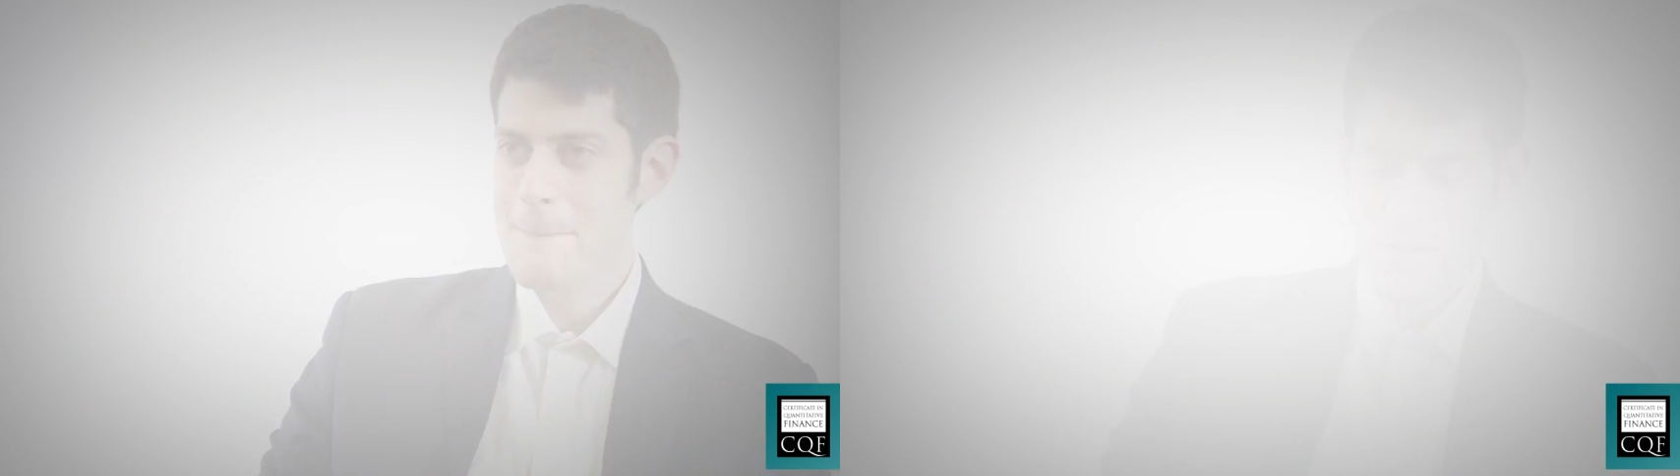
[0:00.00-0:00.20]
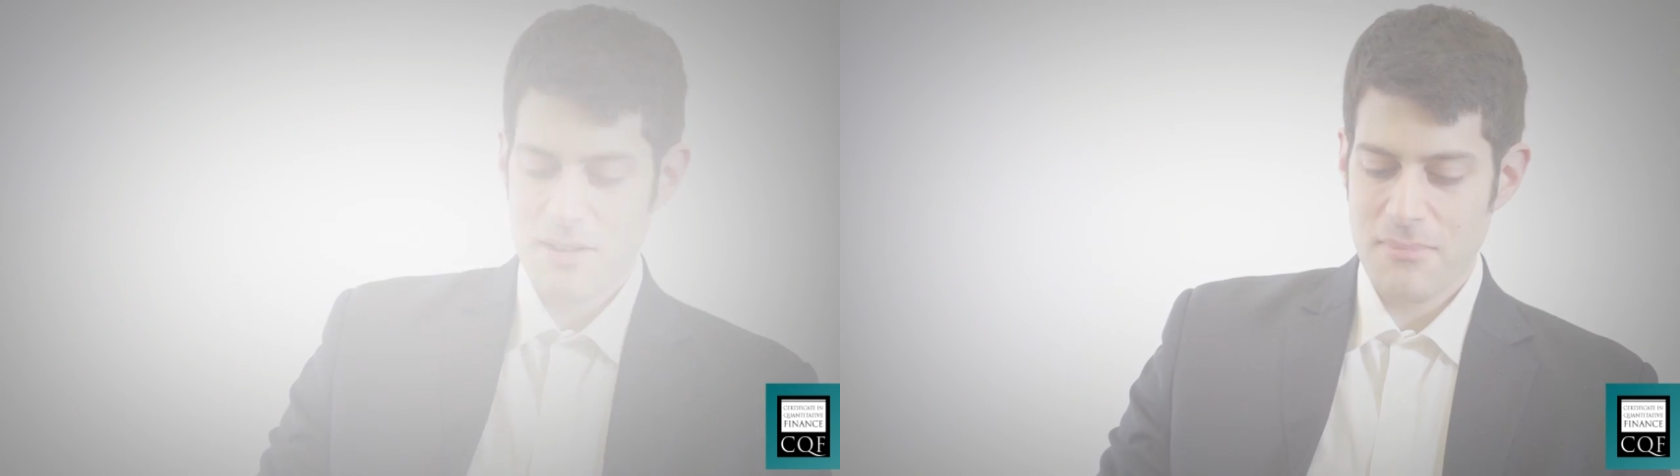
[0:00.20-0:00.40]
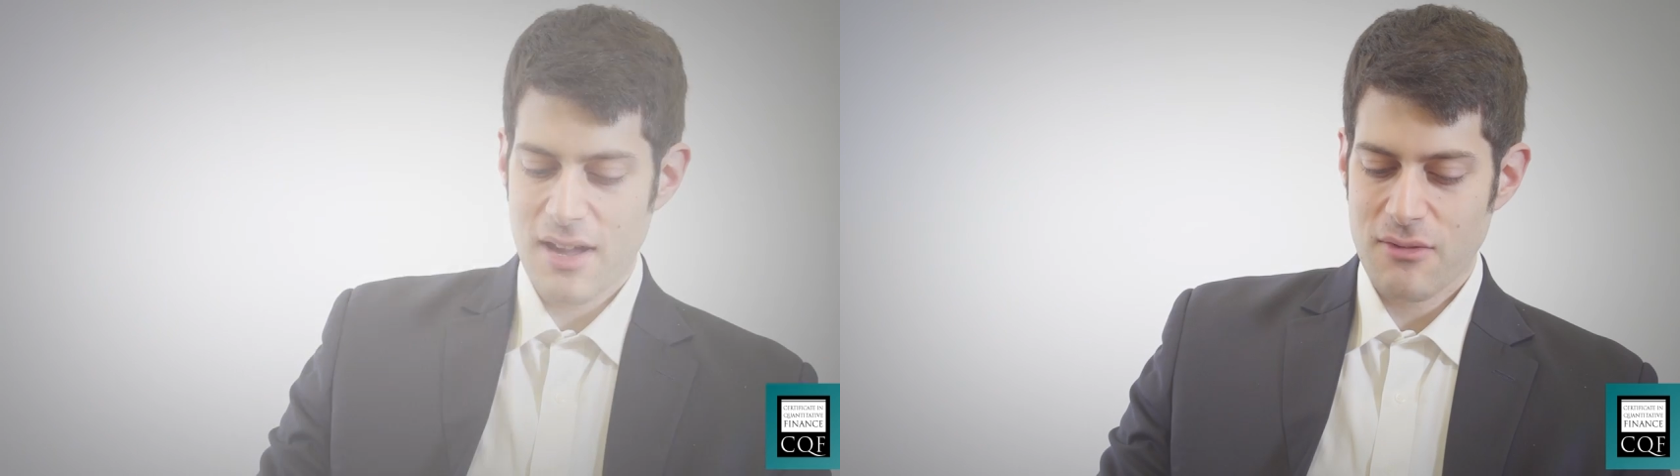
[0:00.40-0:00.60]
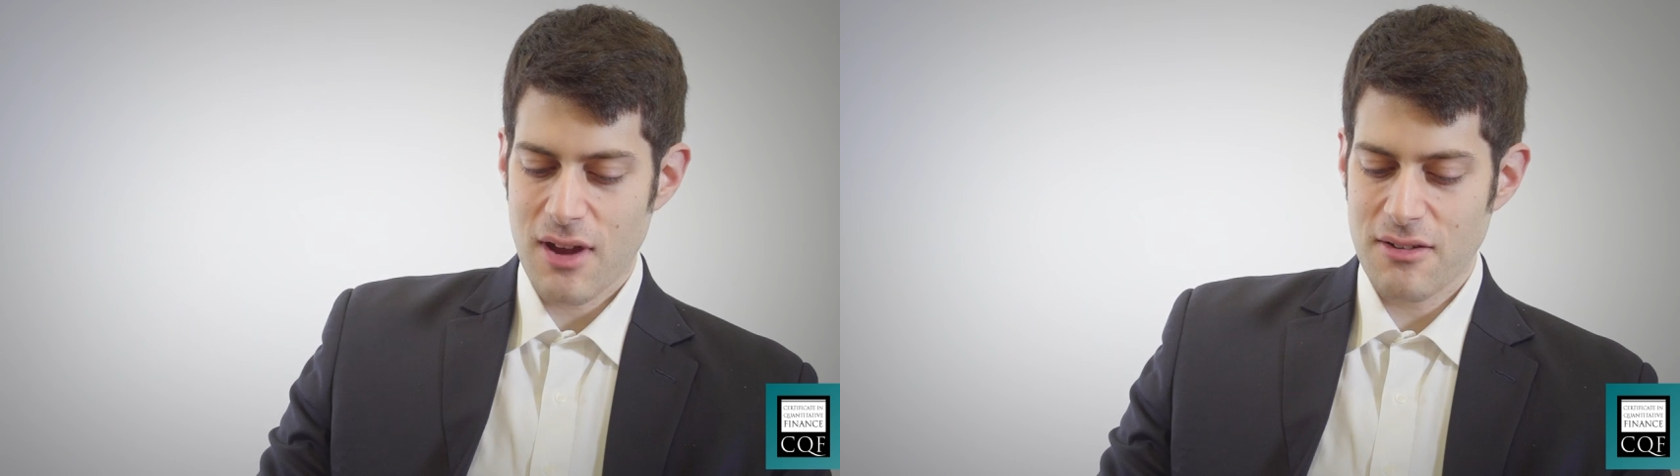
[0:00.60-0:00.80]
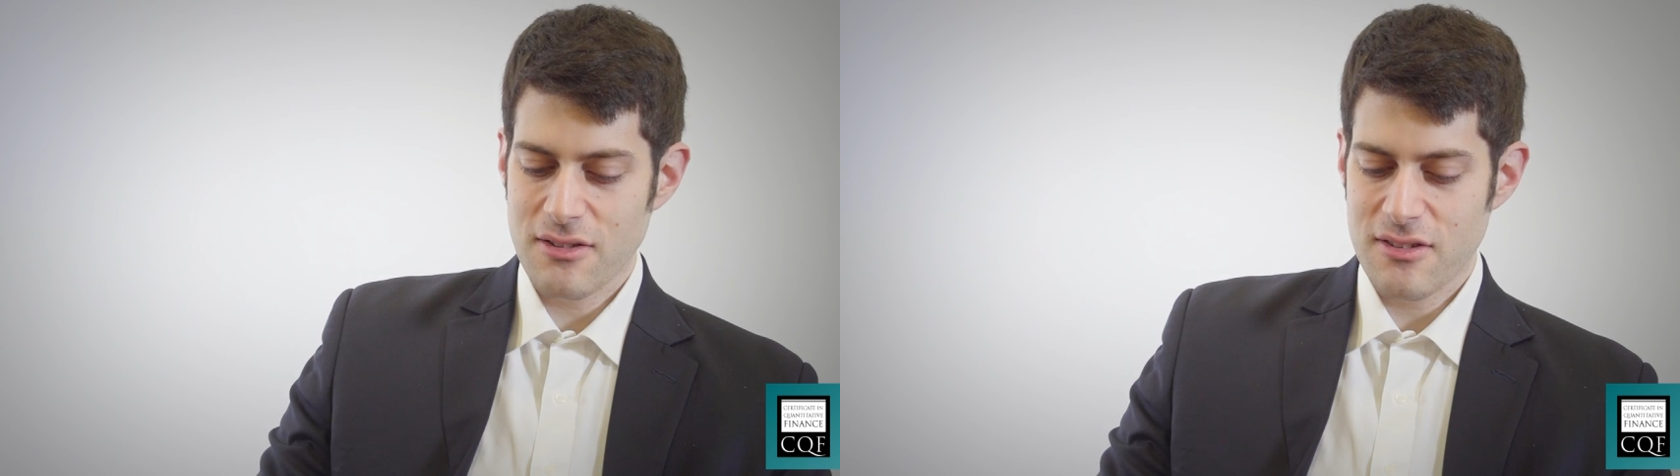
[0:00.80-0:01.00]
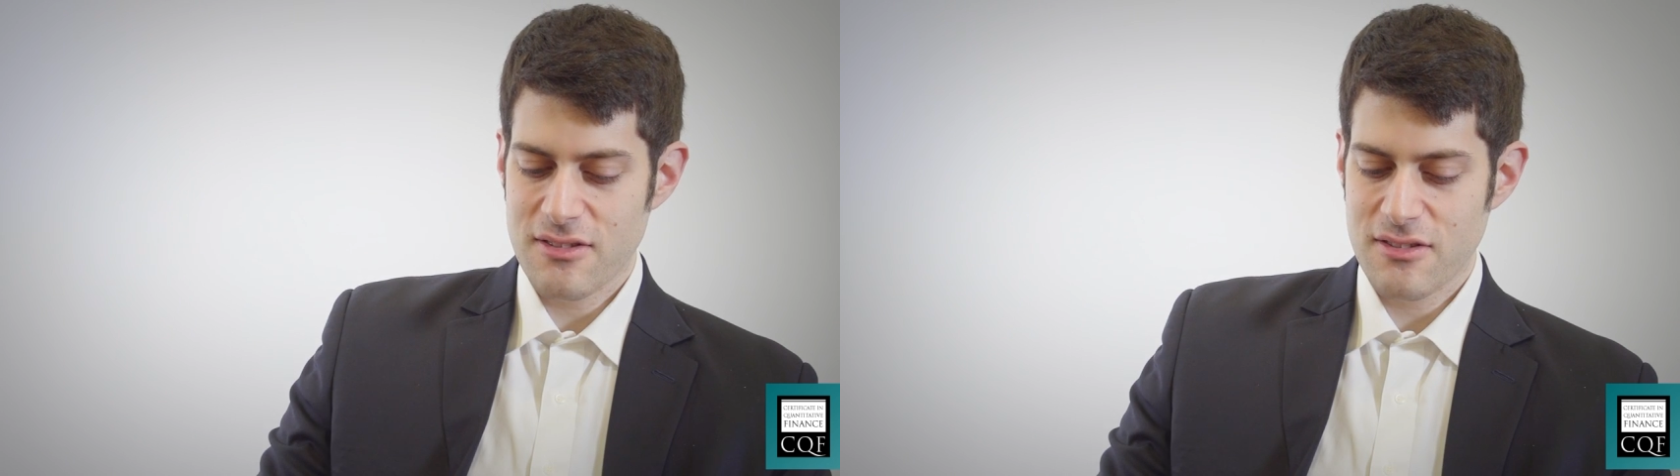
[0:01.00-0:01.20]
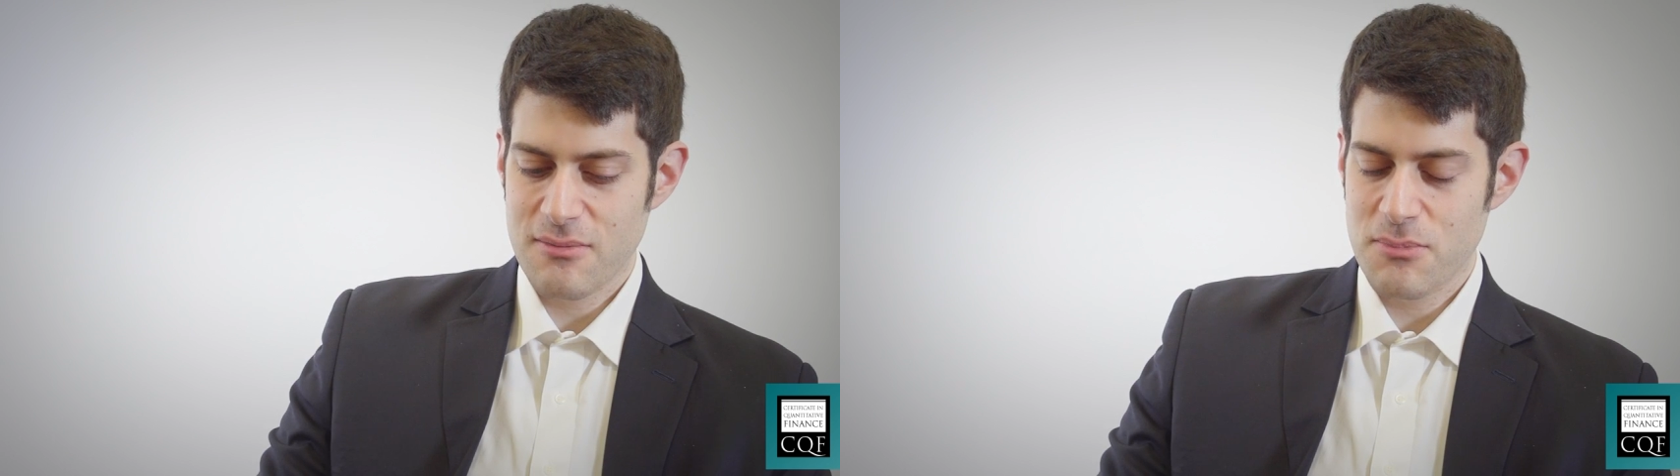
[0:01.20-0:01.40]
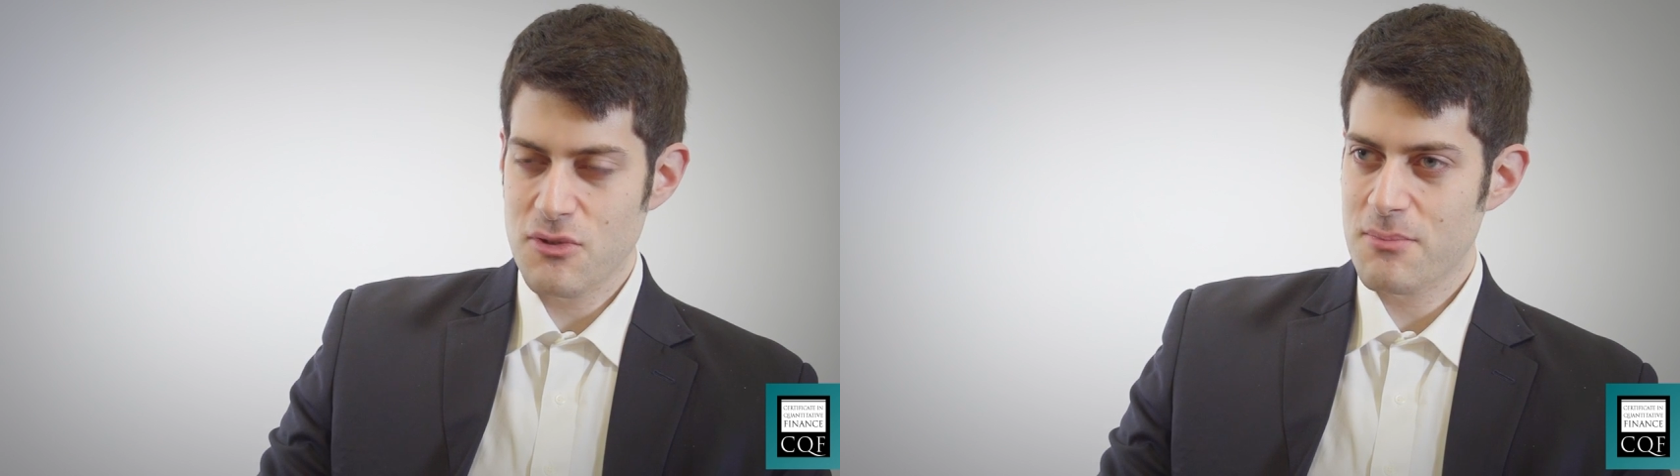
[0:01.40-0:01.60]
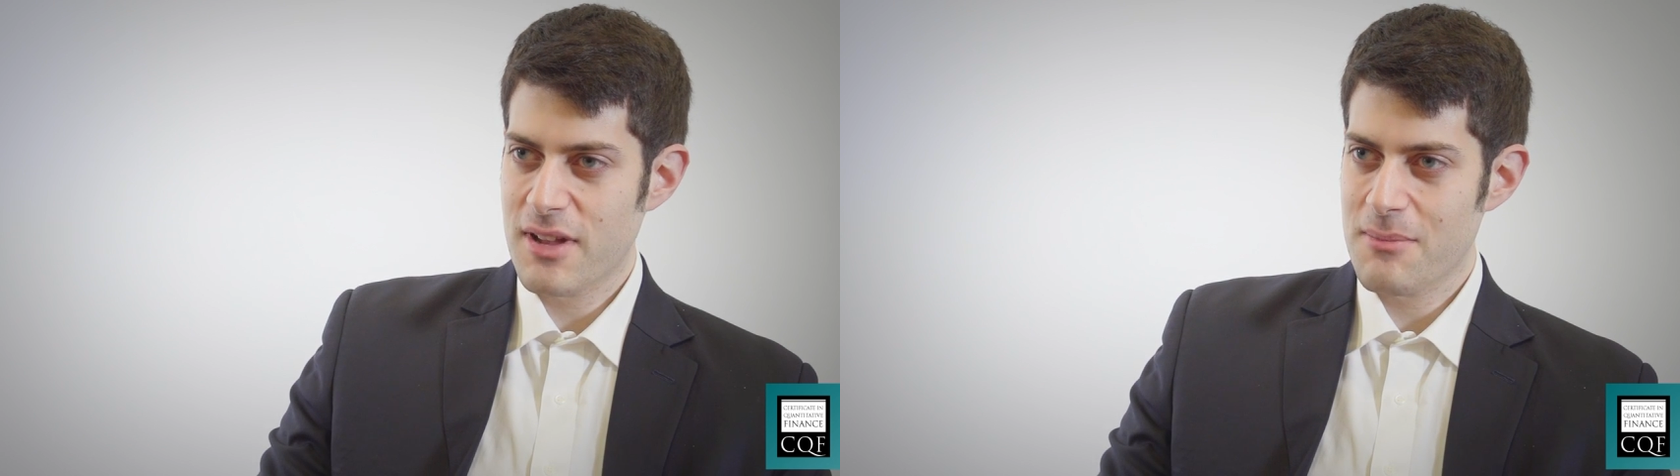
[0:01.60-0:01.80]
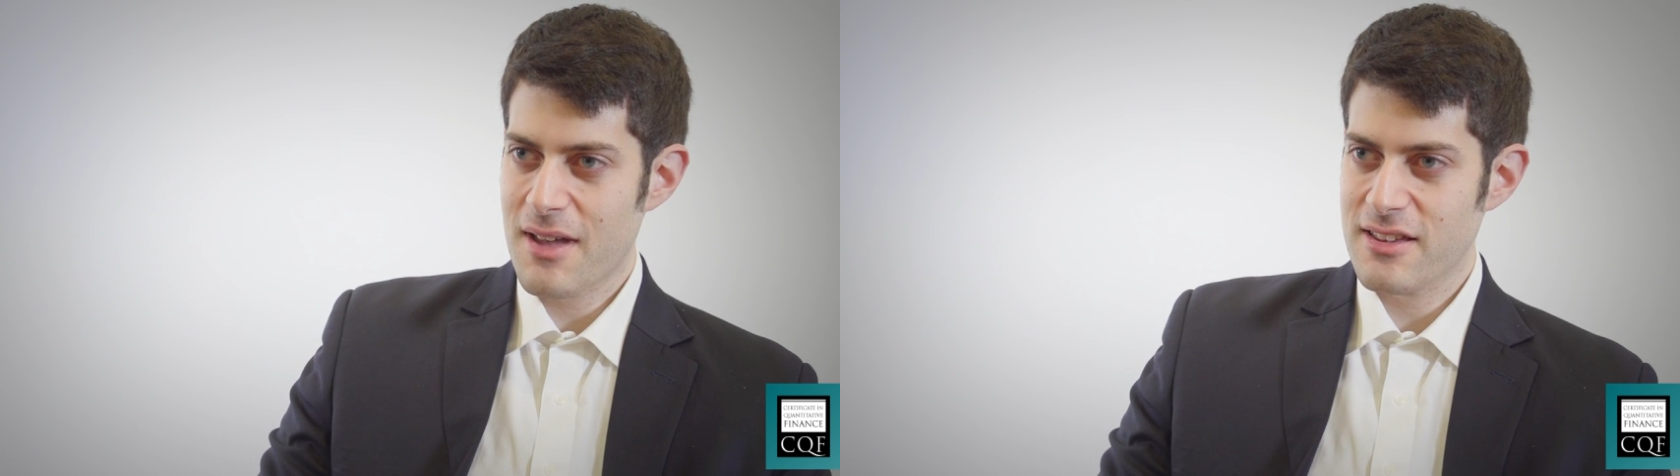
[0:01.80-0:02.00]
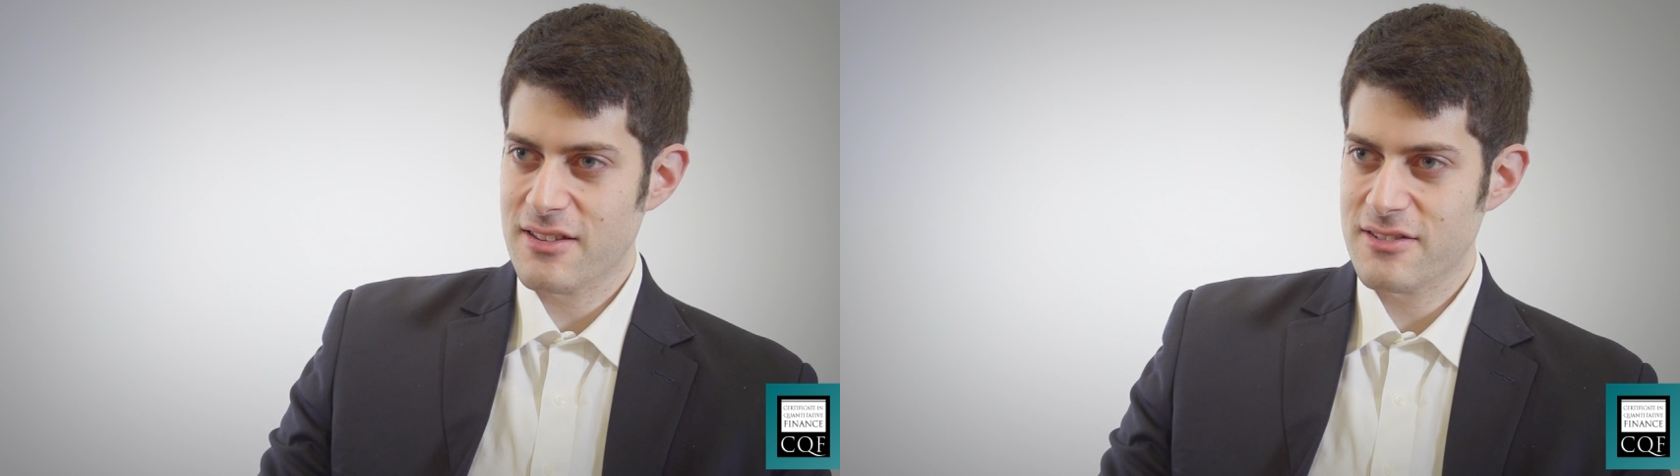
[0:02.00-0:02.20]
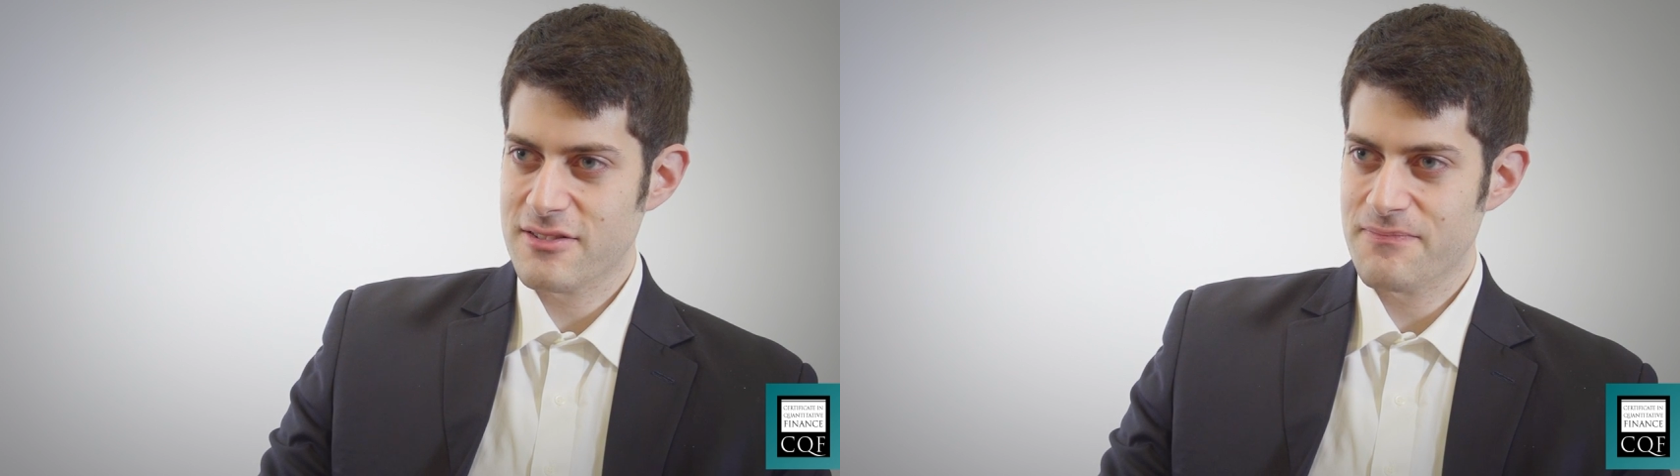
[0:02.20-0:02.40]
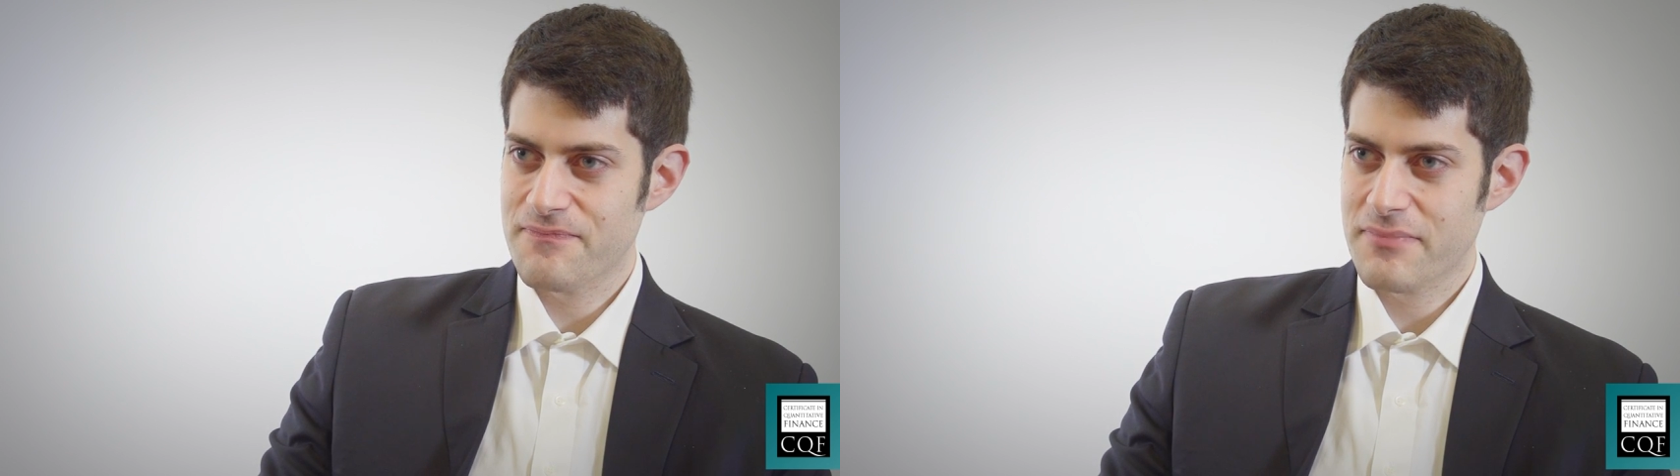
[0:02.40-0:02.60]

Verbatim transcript: My background is in pure mathematics,